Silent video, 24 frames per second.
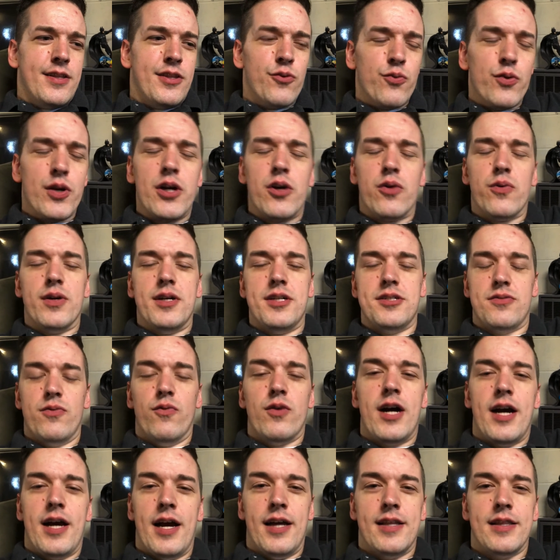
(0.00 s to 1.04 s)
the real reason
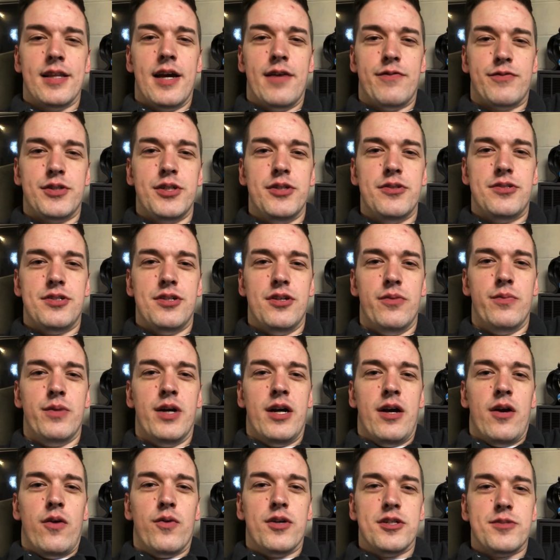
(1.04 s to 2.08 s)
why I left YouTube
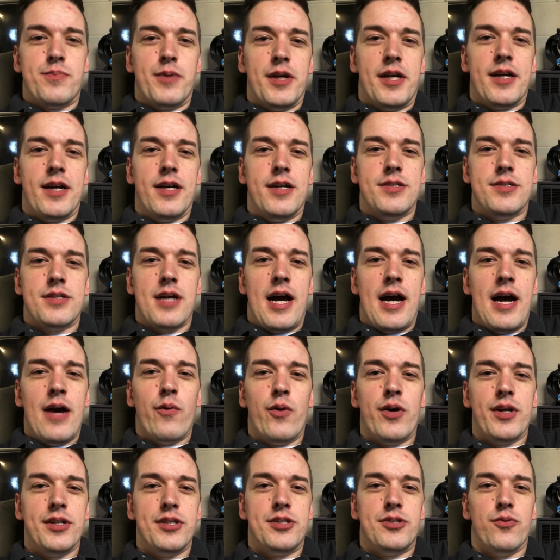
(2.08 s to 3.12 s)
was because I
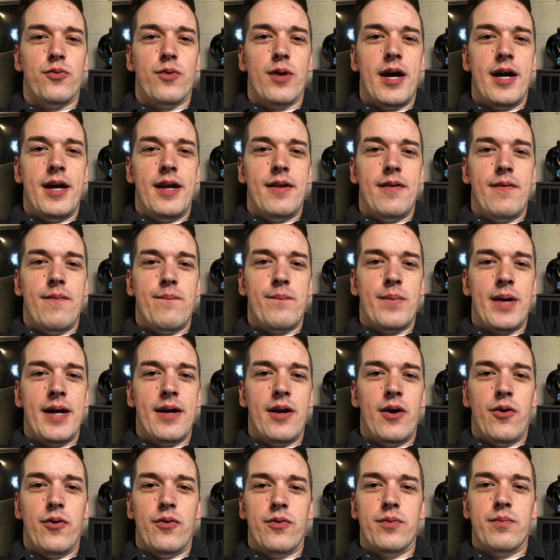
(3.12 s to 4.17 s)
wanted to write
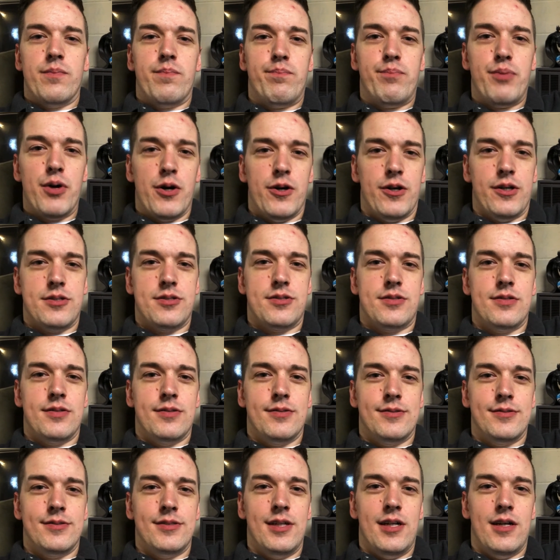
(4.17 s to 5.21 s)
my own books.
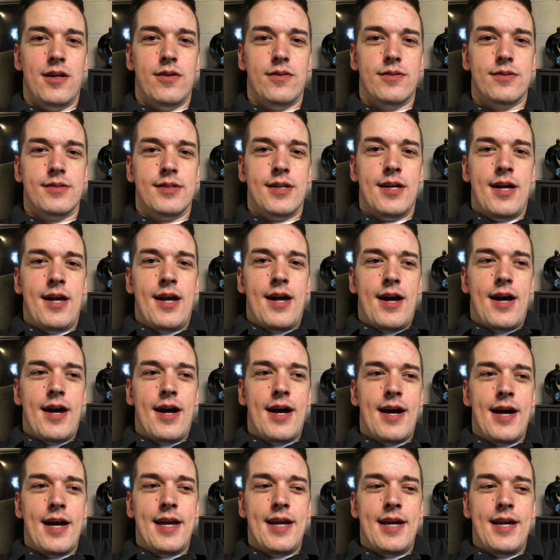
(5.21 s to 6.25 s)

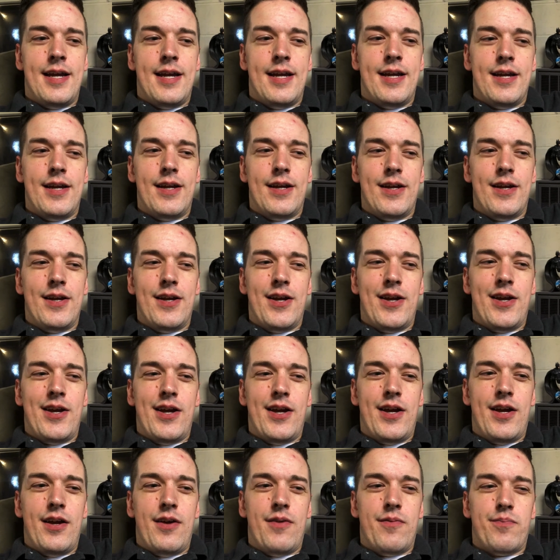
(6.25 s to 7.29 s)
I
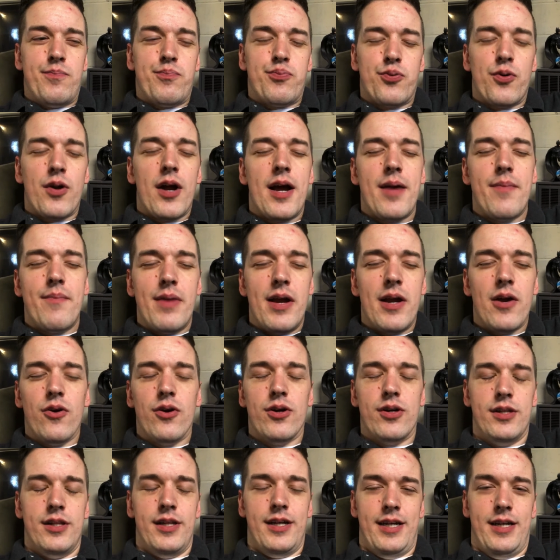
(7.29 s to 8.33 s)

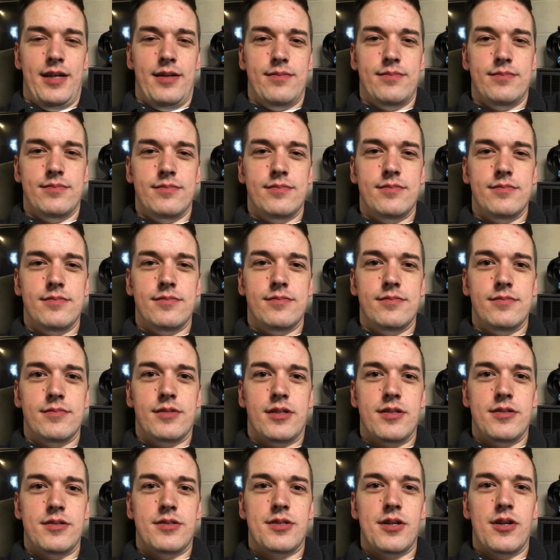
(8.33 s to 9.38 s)
primarily
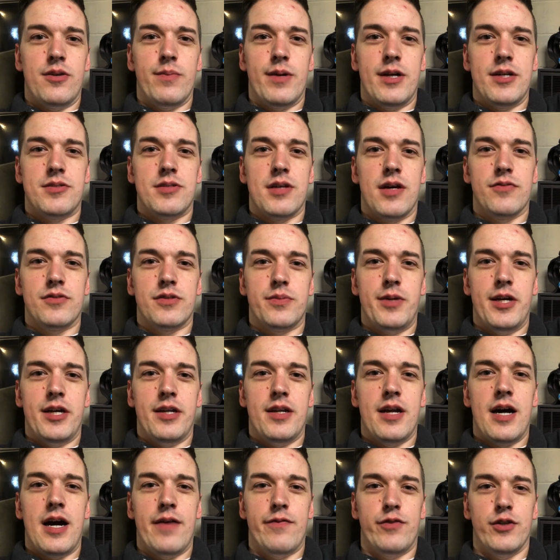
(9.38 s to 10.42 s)
consider myself to be
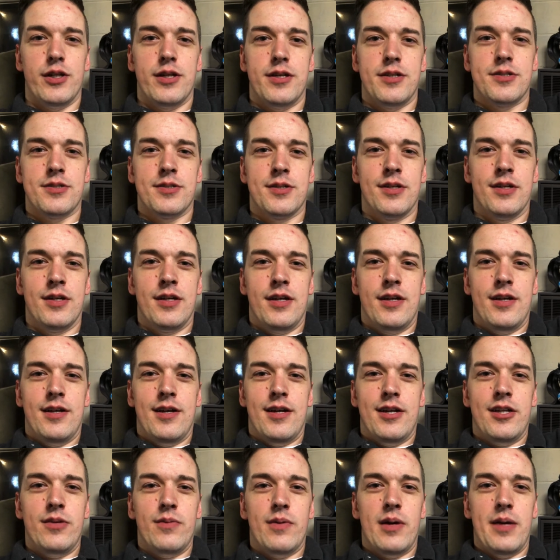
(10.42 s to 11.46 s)
a novelist.
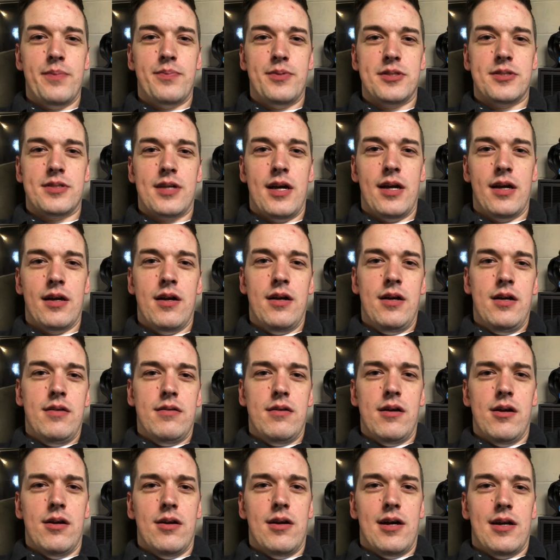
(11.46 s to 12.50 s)
And you might be saying,
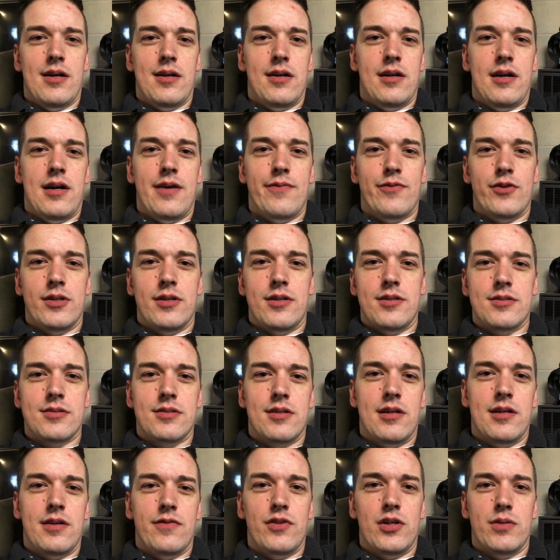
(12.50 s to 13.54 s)
you're not a novelist,
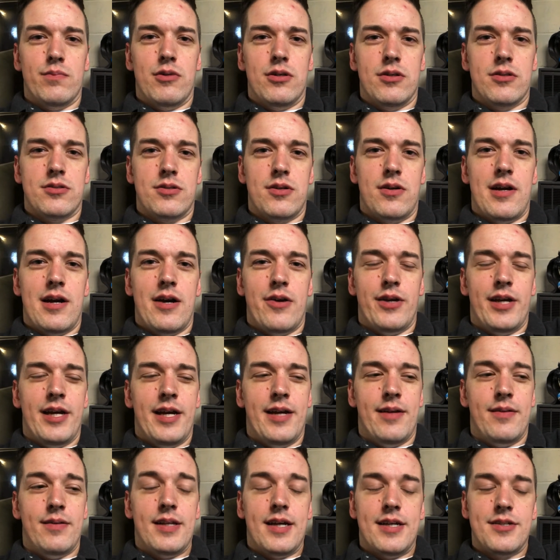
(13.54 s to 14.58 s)
none of your books are out
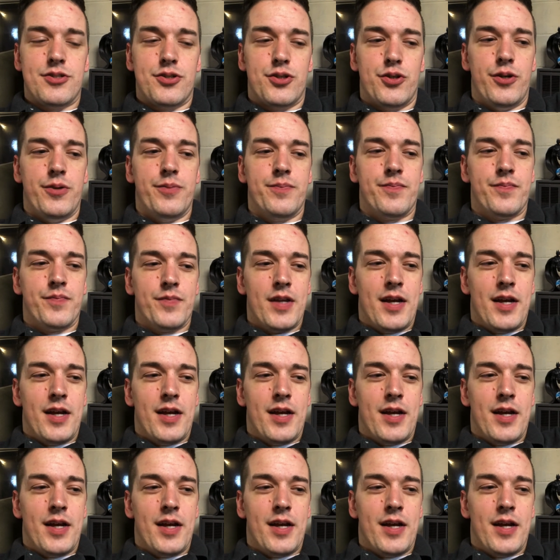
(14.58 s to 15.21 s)
yet. That's true.